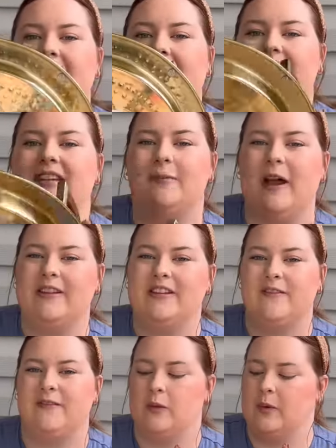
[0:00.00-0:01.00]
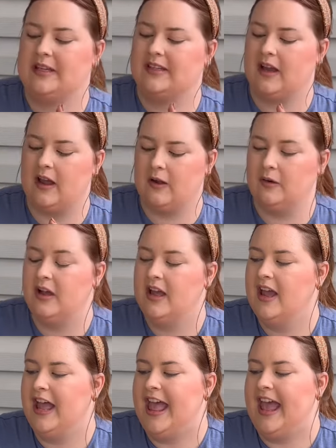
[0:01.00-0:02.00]
I did buy this a few weeks ago
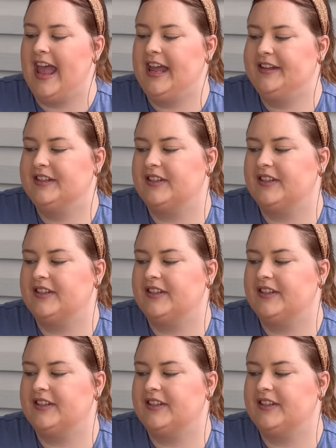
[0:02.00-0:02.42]
and